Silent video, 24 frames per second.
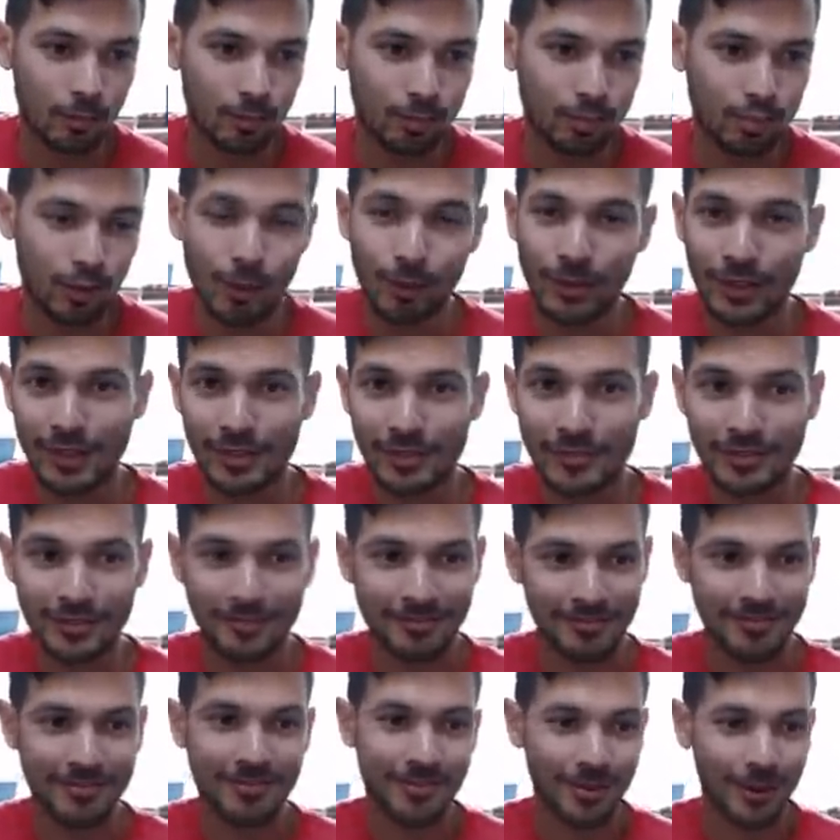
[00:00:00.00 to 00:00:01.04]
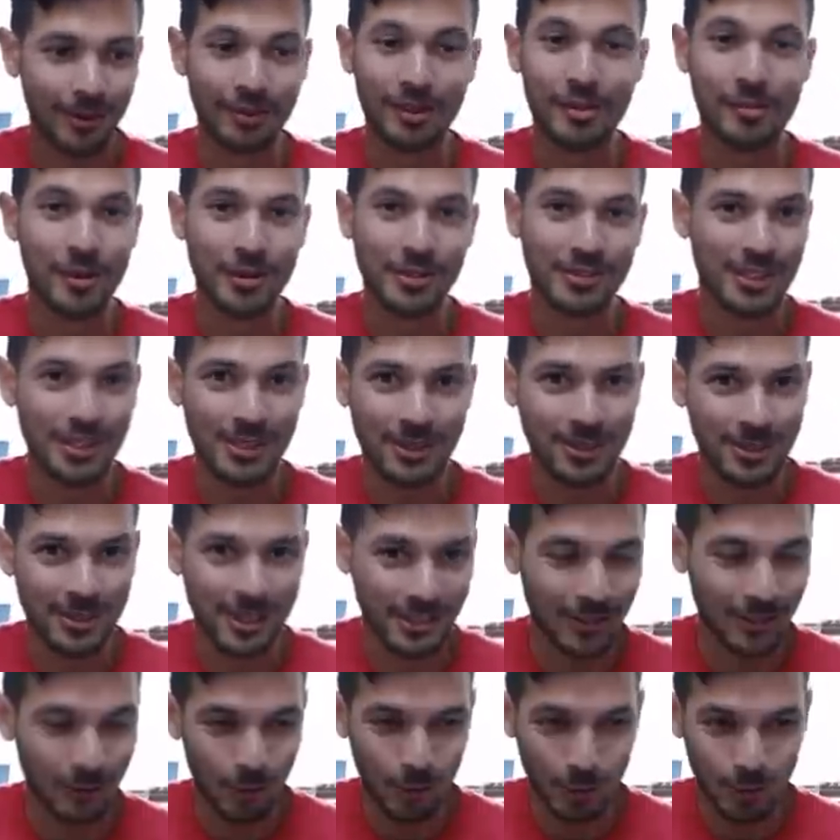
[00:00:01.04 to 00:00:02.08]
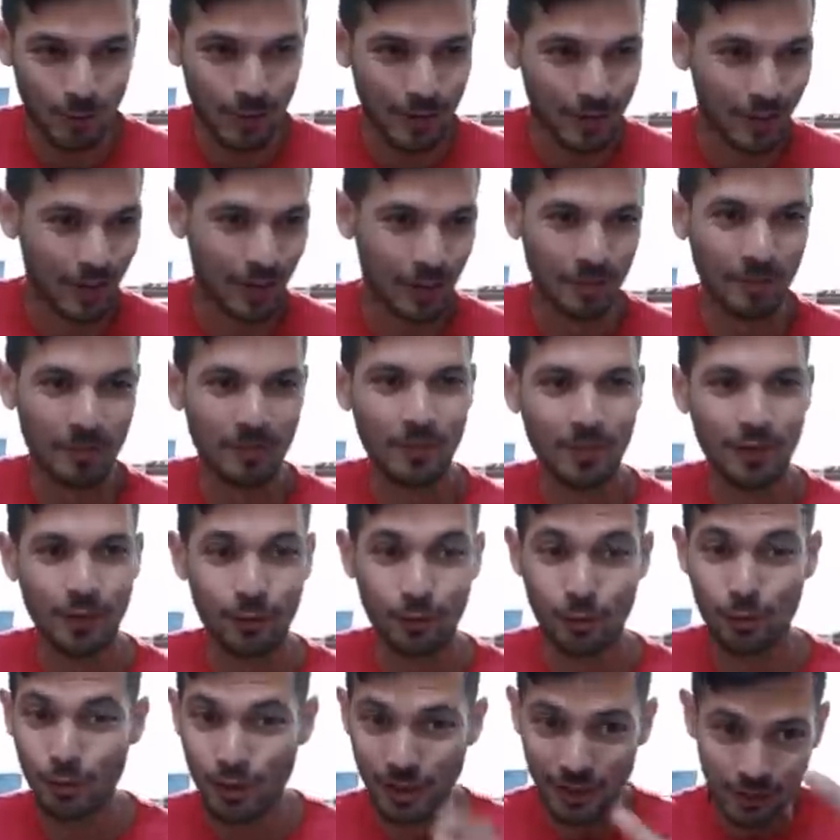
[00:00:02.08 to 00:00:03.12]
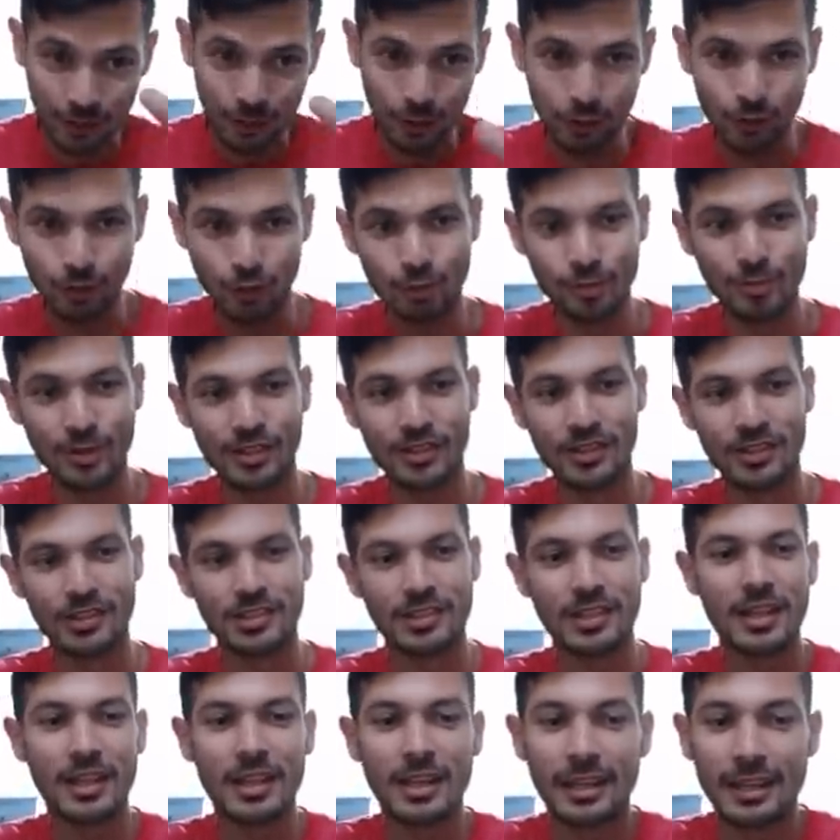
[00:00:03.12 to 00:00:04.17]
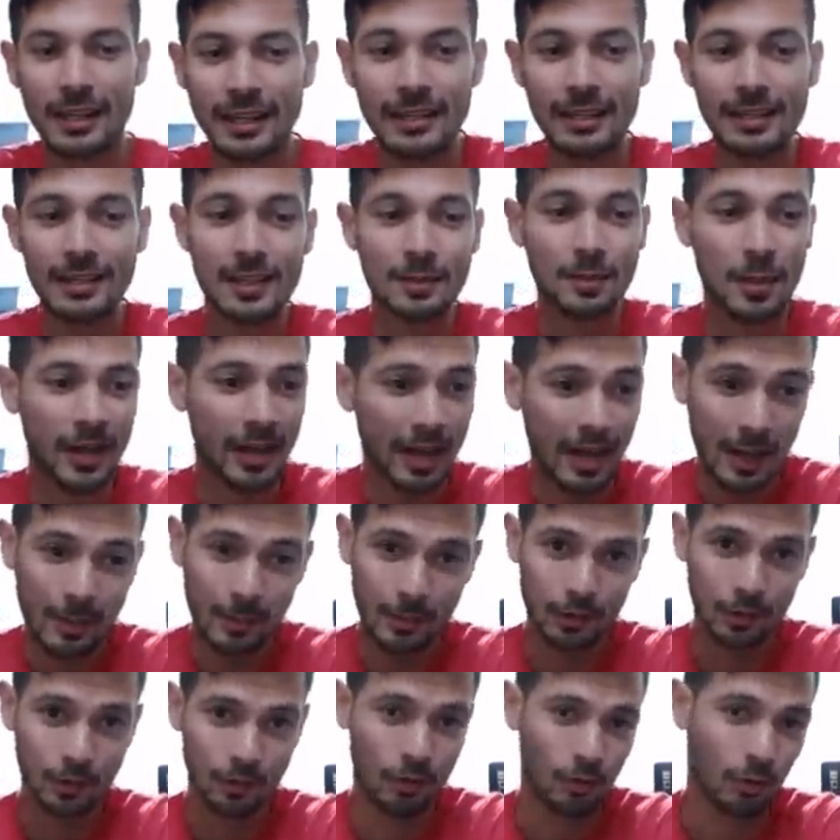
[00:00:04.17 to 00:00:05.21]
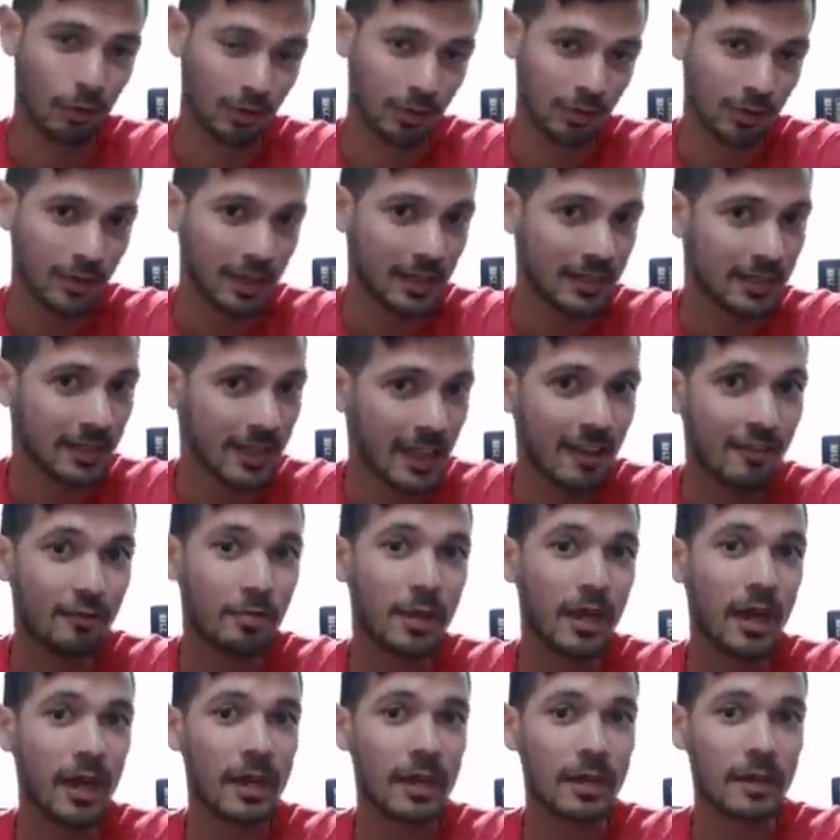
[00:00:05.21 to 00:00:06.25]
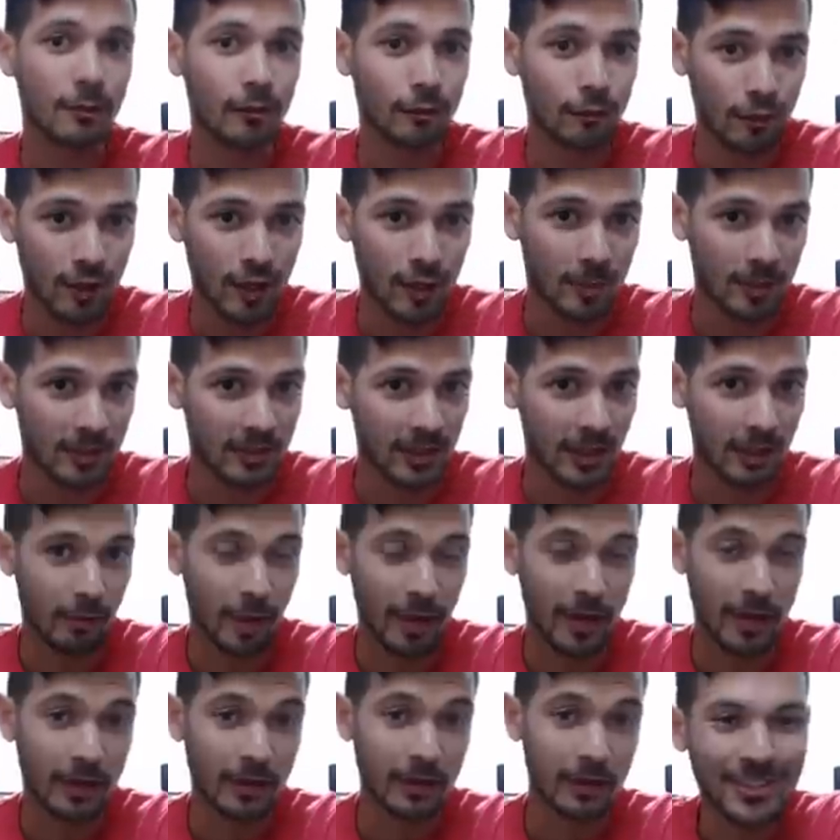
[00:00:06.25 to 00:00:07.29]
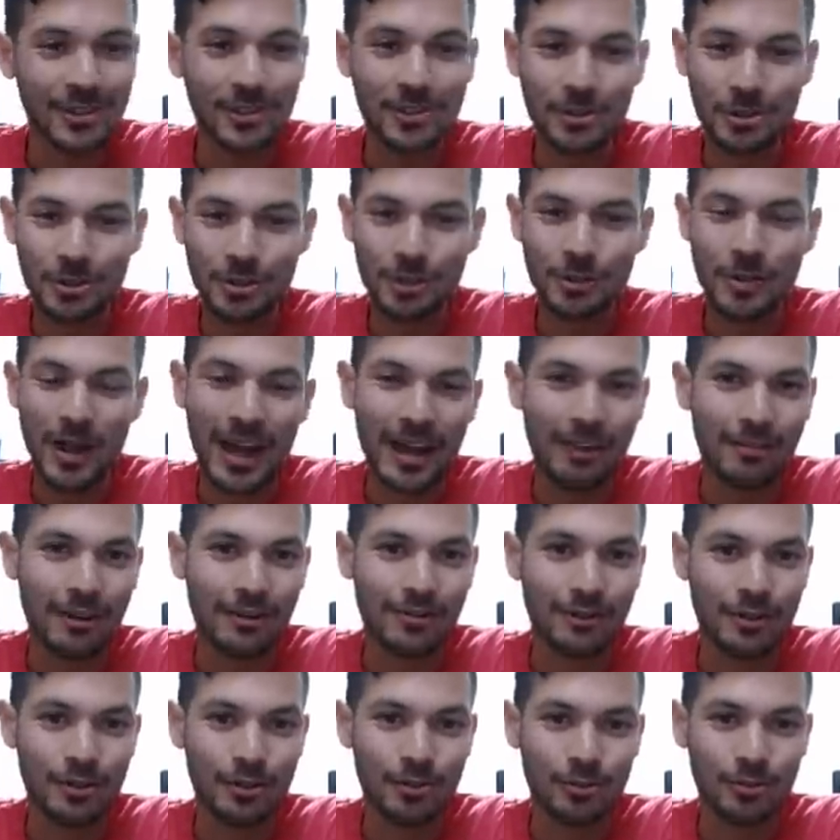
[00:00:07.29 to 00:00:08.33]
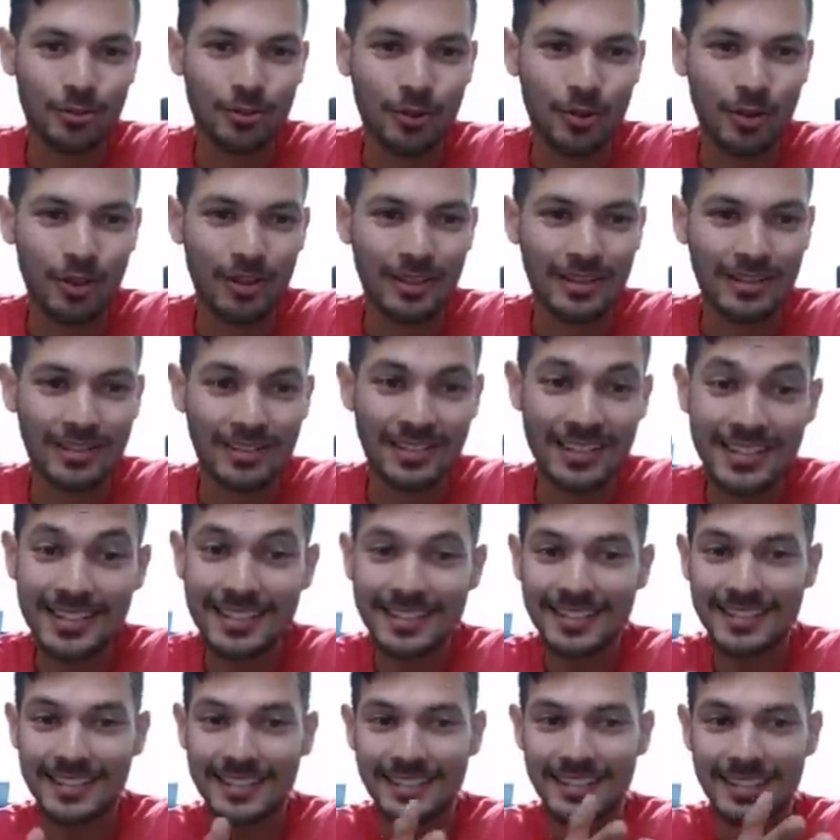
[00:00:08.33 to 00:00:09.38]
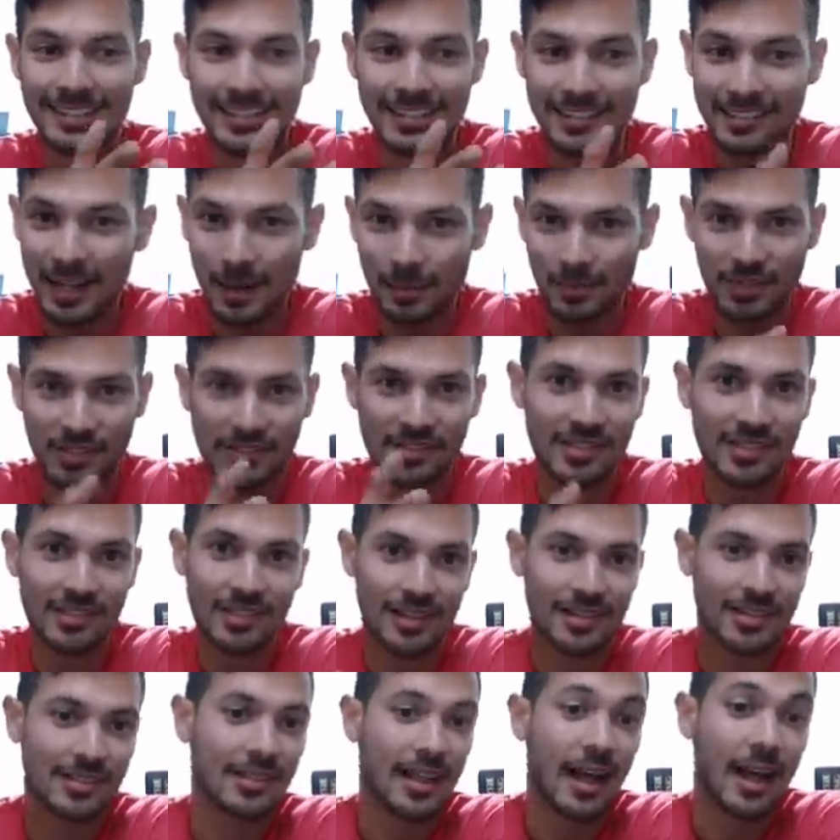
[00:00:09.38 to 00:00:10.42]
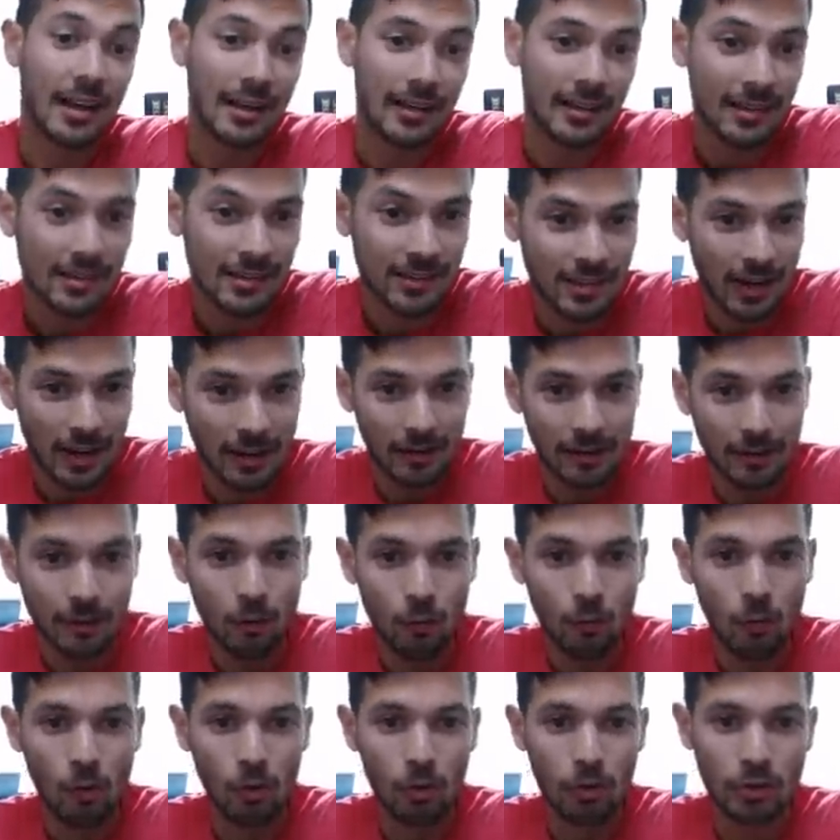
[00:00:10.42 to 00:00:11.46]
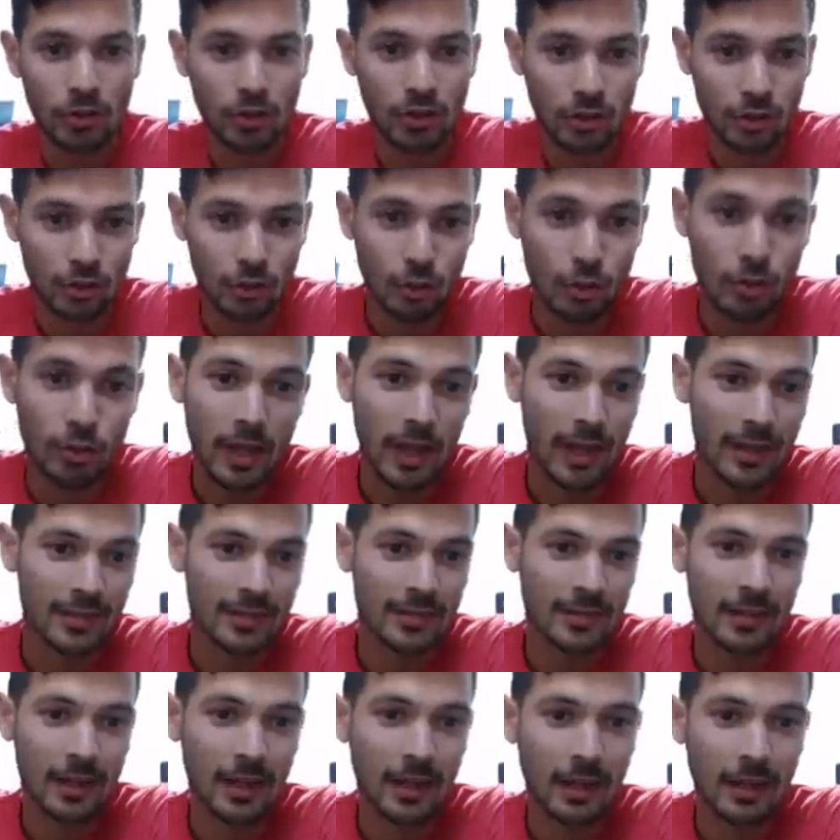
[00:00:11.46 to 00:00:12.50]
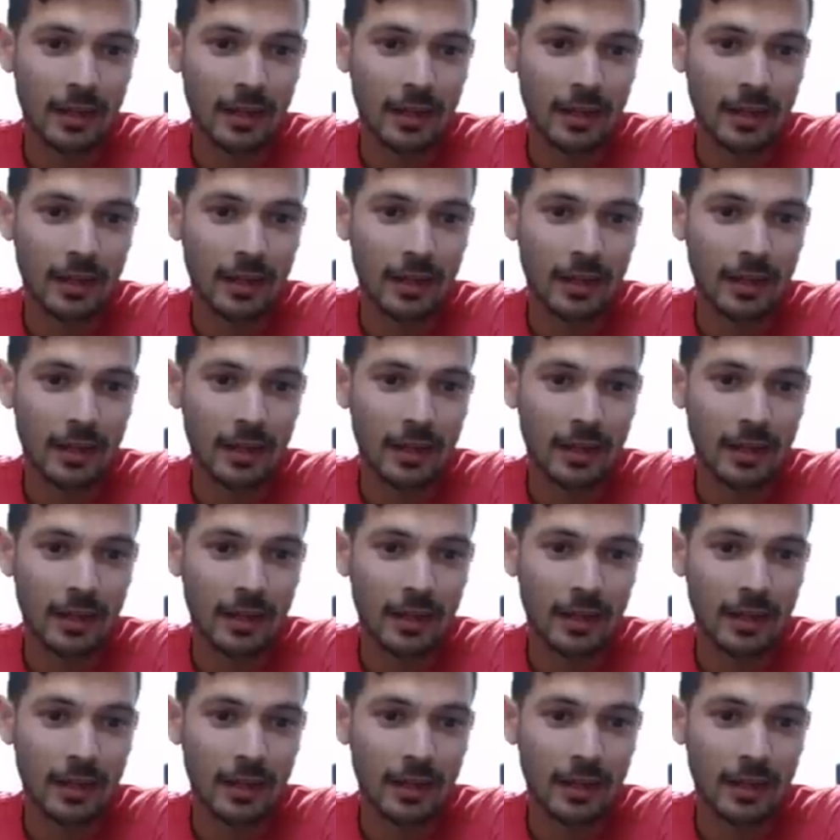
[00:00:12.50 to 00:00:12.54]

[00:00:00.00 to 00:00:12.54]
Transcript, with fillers: probably, probably the most interesting source of income through this YouTube business is my Amazon course. So that's the F B A Freedom Accelerator. So YouTube ad revenue since inception, since I started this channel, was two thousand